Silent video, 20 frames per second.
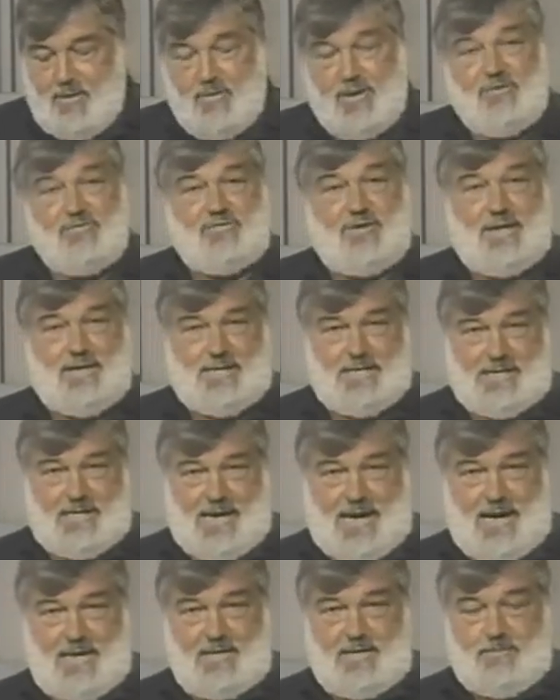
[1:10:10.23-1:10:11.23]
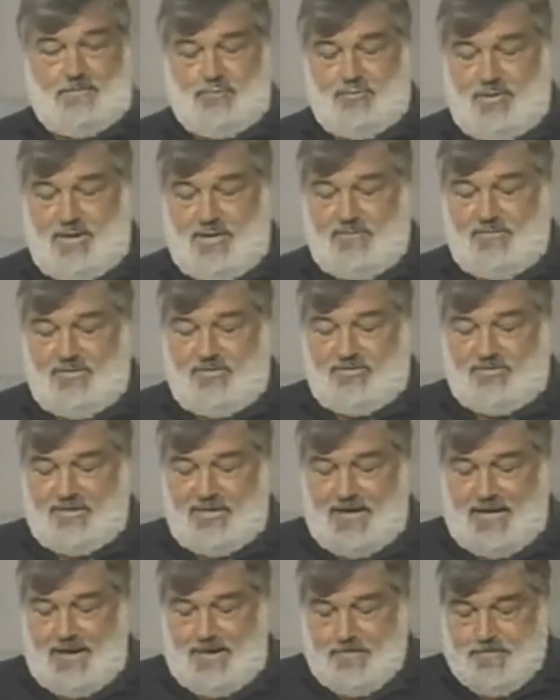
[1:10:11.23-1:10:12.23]
Now, as indicated
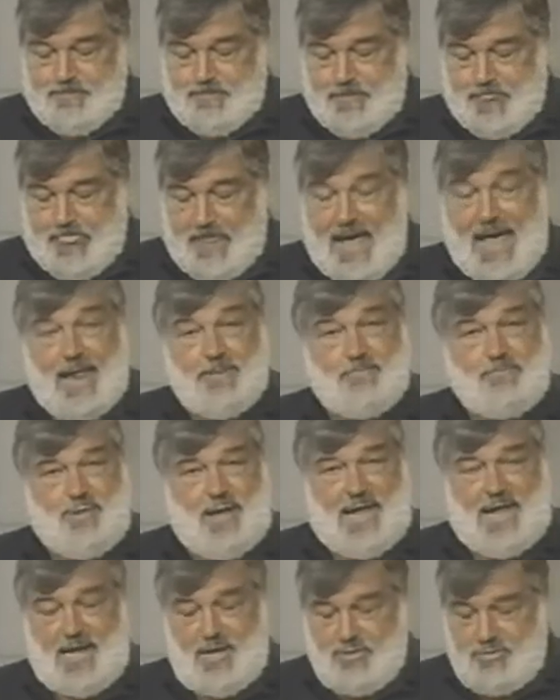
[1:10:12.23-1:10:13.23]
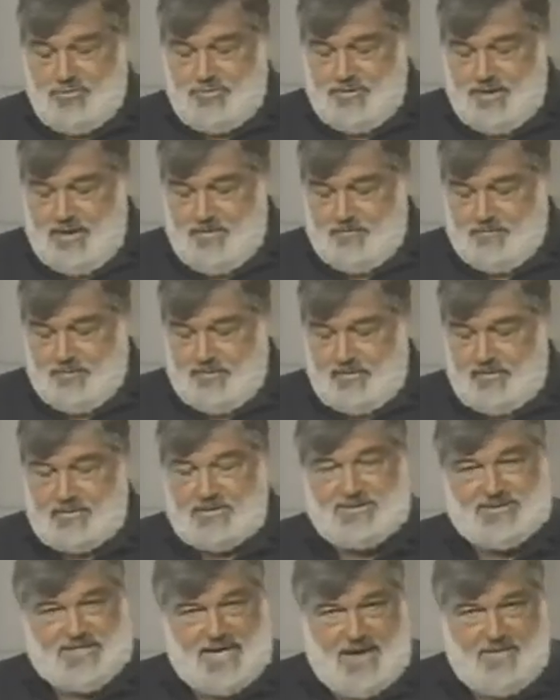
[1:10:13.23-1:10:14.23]
previously, on page
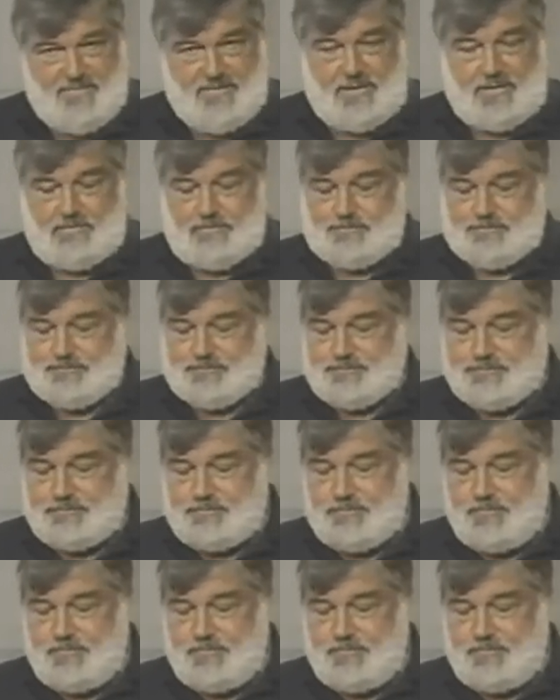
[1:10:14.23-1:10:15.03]
number 7